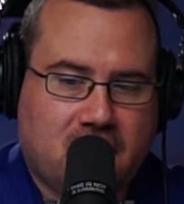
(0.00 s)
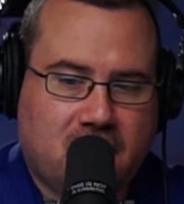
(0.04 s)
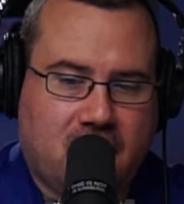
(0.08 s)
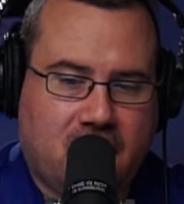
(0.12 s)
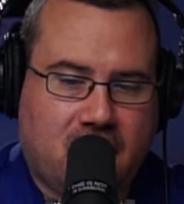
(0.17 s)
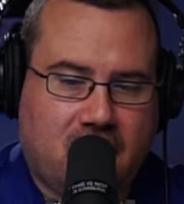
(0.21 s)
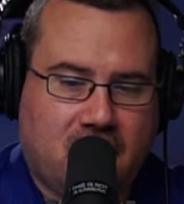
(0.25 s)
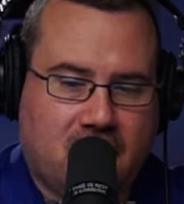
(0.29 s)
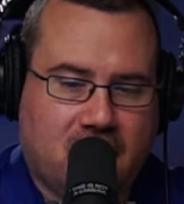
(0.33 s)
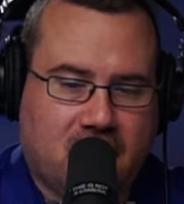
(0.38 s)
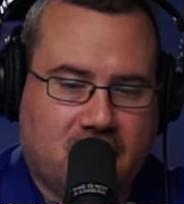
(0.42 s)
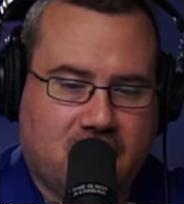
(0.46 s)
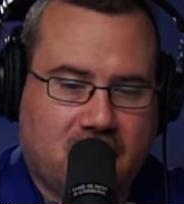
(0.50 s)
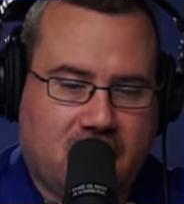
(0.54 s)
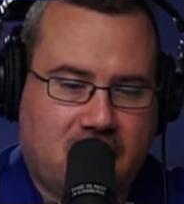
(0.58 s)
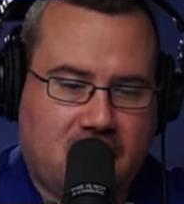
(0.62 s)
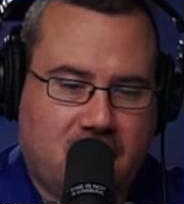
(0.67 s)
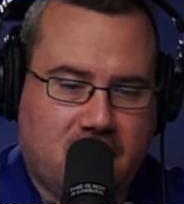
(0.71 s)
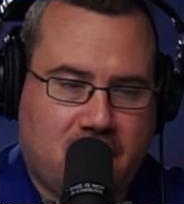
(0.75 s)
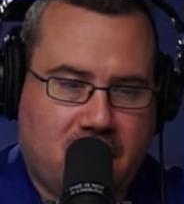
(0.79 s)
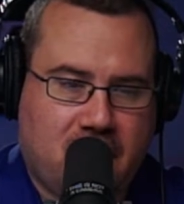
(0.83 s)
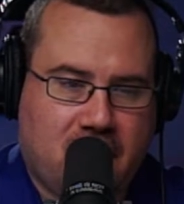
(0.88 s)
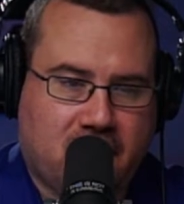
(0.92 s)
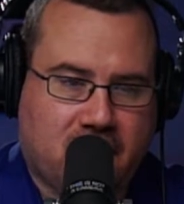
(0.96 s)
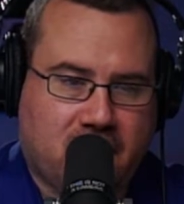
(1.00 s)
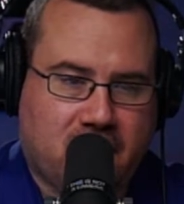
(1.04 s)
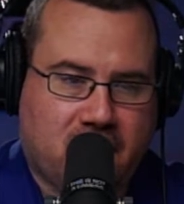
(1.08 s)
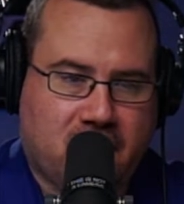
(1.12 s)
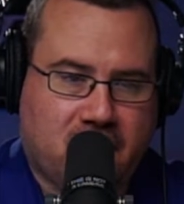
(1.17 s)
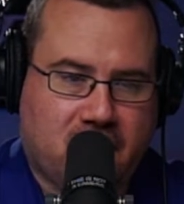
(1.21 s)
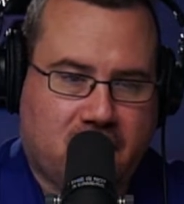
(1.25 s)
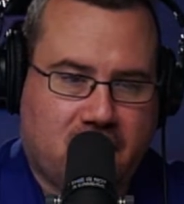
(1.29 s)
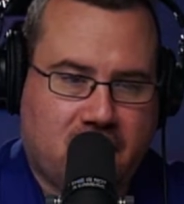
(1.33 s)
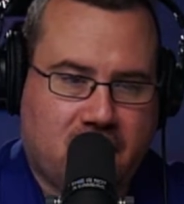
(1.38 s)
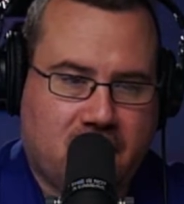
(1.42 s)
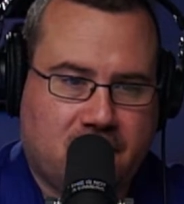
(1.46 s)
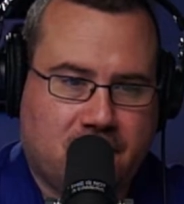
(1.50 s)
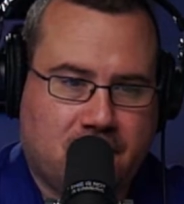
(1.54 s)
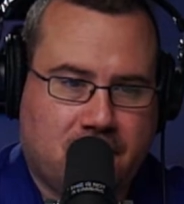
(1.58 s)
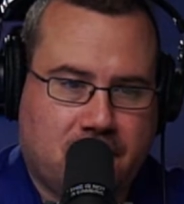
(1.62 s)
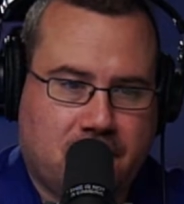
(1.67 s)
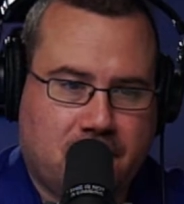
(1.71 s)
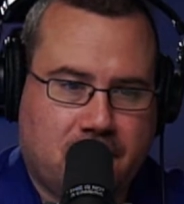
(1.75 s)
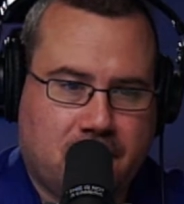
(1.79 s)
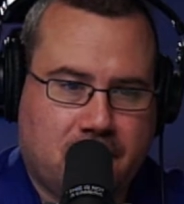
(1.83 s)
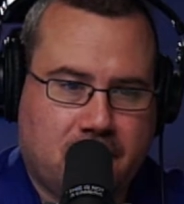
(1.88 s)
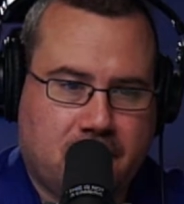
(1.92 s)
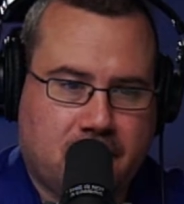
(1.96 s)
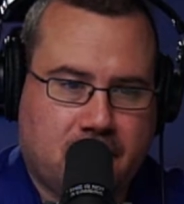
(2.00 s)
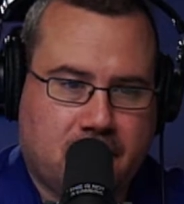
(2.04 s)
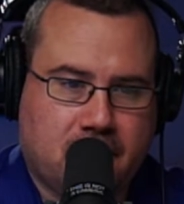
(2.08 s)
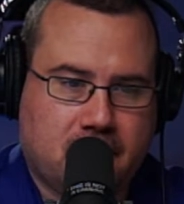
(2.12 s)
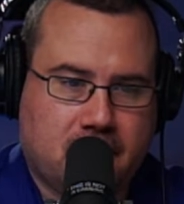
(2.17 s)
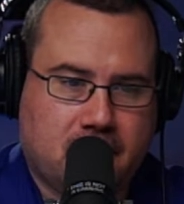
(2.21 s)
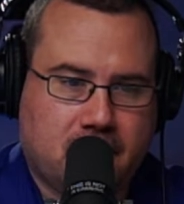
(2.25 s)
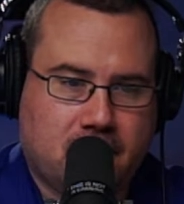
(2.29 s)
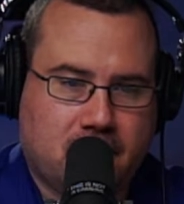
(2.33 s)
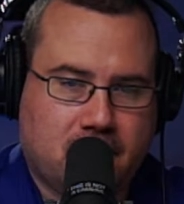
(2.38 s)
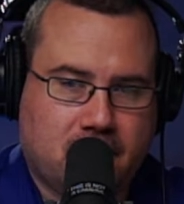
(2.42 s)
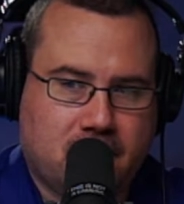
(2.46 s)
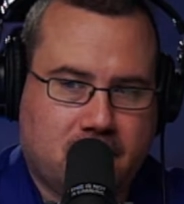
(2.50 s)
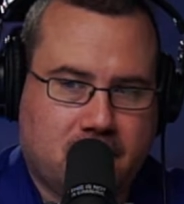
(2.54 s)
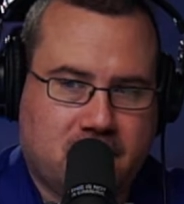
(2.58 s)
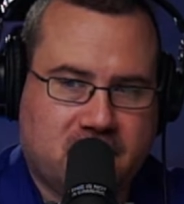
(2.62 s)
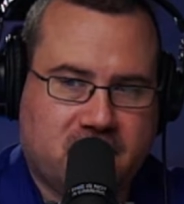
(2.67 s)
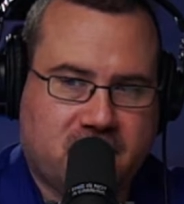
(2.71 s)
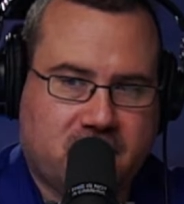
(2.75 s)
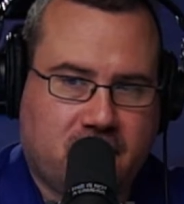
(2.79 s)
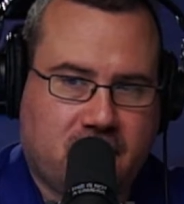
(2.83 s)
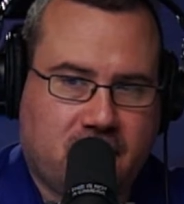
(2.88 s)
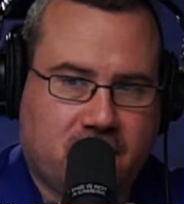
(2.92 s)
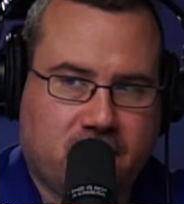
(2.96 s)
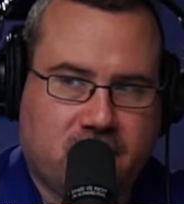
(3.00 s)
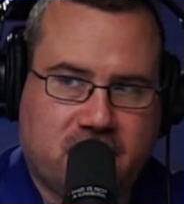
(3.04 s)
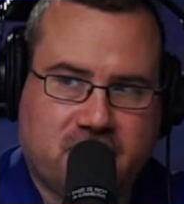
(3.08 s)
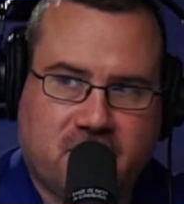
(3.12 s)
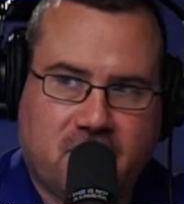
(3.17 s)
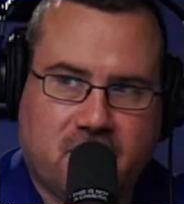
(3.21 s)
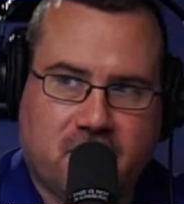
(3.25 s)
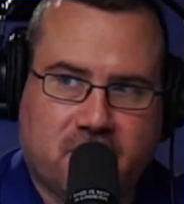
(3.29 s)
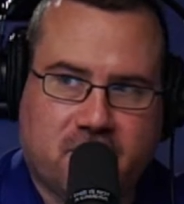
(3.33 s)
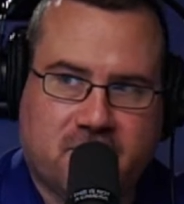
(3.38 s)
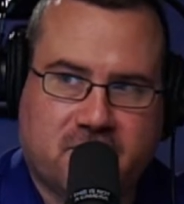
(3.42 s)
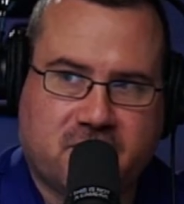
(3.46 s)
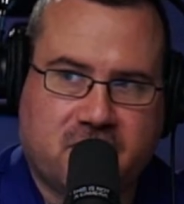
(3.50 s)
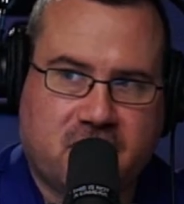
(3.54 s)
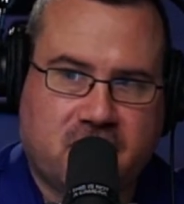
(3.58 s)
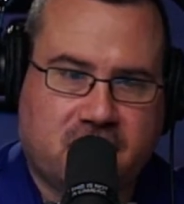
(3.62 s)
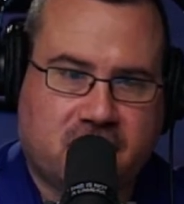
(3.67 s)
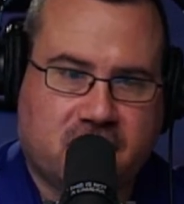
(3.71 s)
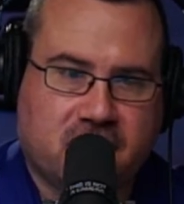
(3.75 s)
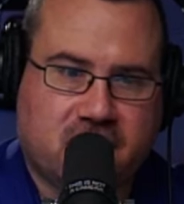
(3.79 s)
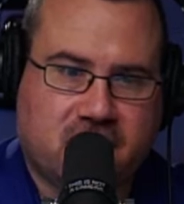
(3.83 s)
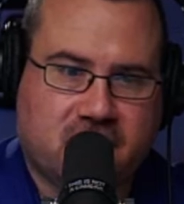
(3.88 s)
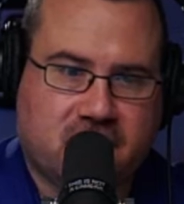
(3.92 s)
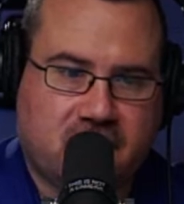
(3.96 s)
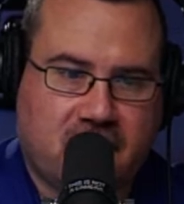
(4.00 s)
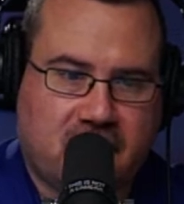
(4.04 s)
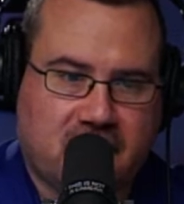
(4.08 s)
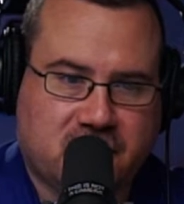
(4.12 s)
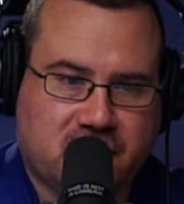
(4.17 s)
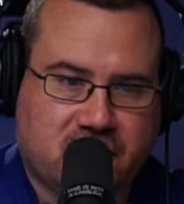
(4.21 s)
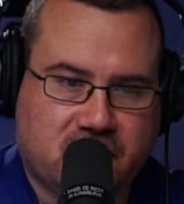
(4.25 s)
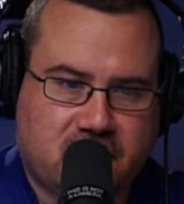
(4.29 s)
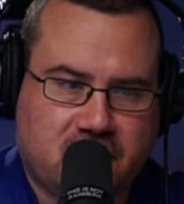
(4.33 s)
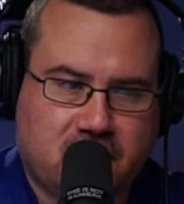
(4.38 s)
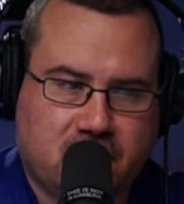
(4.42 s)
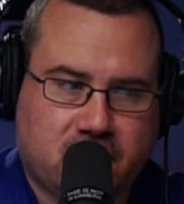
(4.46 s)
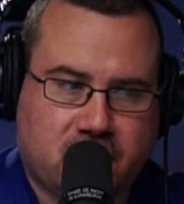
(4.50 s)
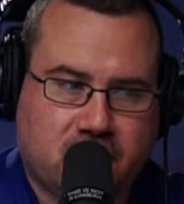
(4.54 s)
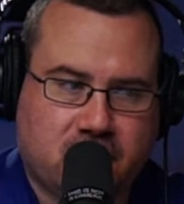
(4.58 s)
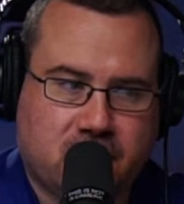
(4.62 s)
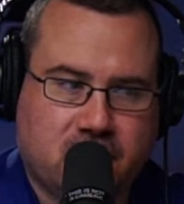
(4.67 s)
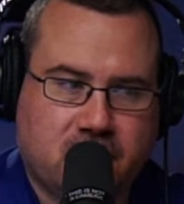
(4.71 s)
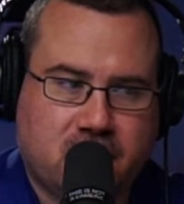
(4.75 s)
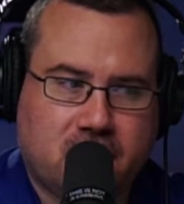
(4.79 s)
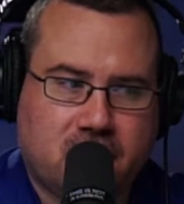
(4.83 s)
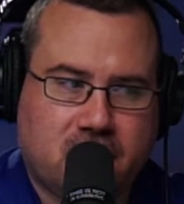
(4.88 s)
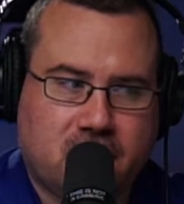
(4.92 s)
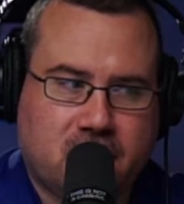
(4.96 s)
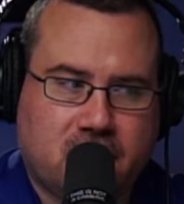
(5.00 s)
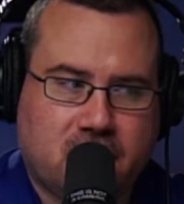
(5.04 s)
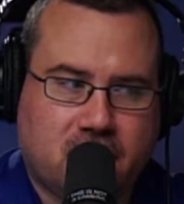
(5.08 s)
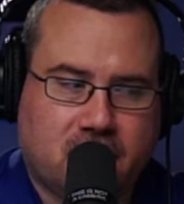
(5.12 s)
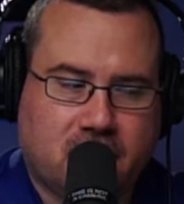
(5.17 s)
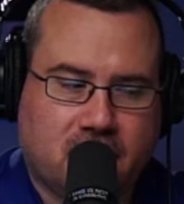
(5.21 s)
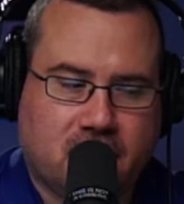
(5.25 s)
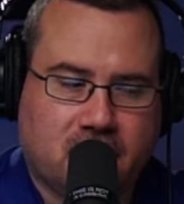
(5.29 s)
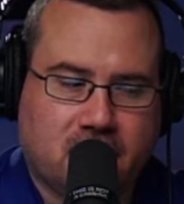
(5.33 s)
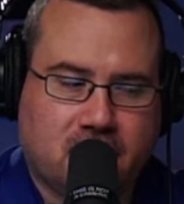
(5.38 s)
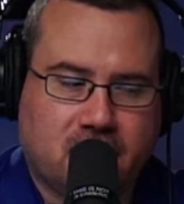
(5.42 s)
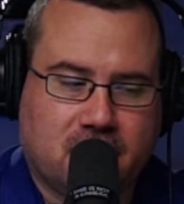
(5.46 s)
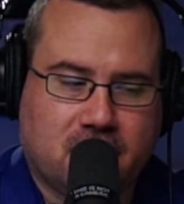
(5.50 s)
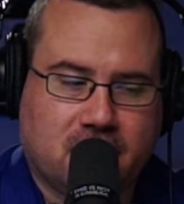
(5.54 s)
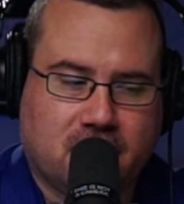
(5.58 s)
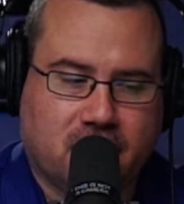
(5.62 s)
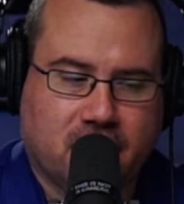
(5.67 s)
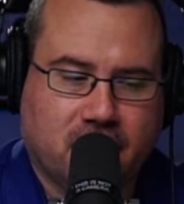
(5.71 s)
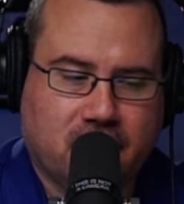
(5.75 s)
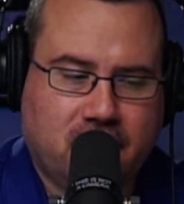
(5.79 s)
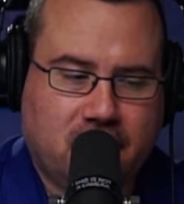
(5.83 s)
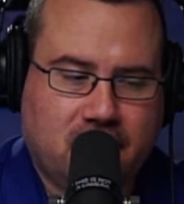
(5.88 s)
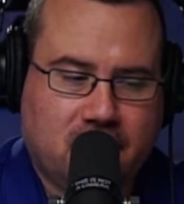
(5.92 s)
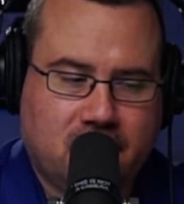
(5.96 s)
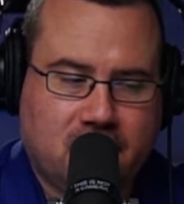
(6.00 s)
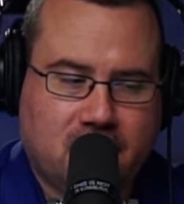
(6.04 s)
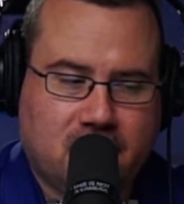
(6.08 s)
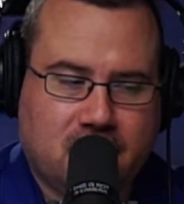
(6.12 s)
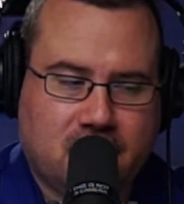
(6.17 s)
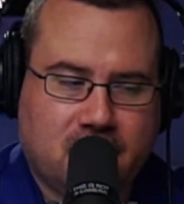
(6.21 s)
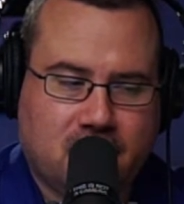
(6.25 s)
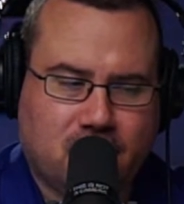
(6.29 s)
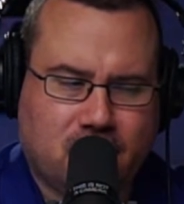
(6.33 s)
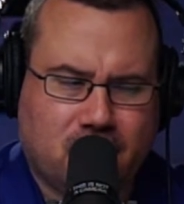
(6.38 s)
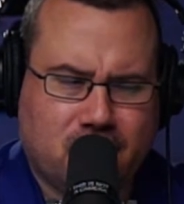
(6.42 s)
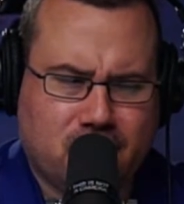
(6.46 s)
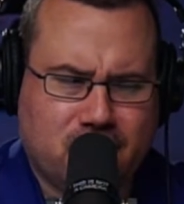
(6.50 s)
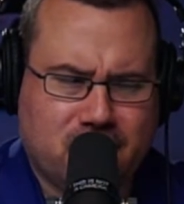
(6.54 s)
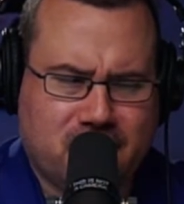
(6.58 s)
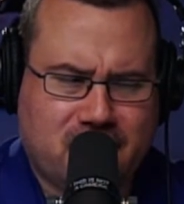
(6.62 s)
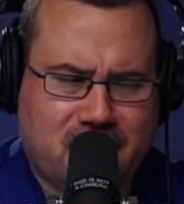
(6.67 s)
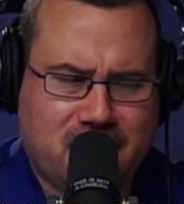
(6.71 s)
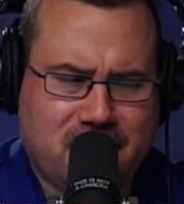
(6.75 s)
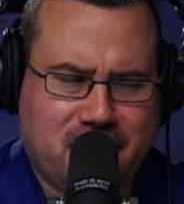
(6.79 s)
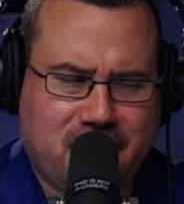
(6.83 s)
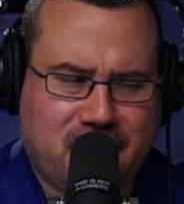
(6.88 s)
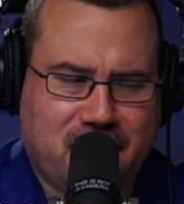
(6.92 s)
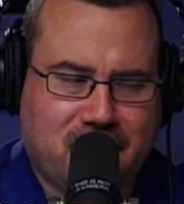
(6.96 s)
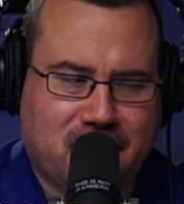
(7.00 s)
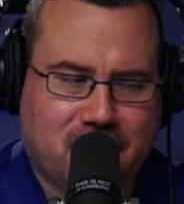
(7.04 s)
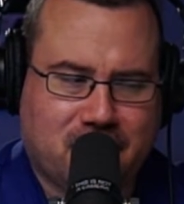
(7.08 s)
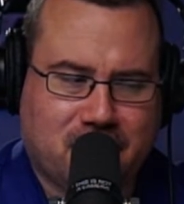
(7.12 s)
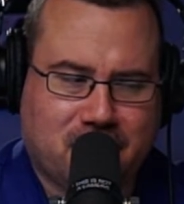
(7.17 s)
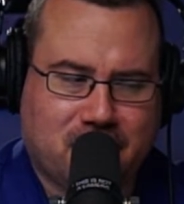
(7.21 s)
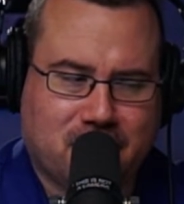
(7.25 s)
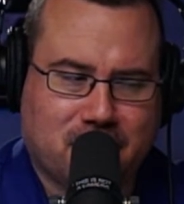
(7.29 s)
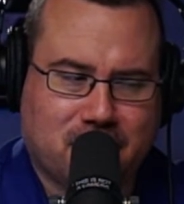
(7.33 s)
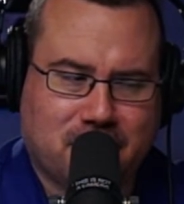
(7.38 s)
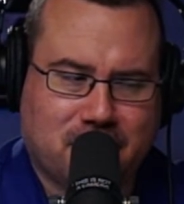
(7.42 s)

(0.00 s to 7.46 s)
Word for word: And they came back and they're like, um, Mister Ragan, we saw the receipt. This is actually you. I'm like, really? When was I there? Well,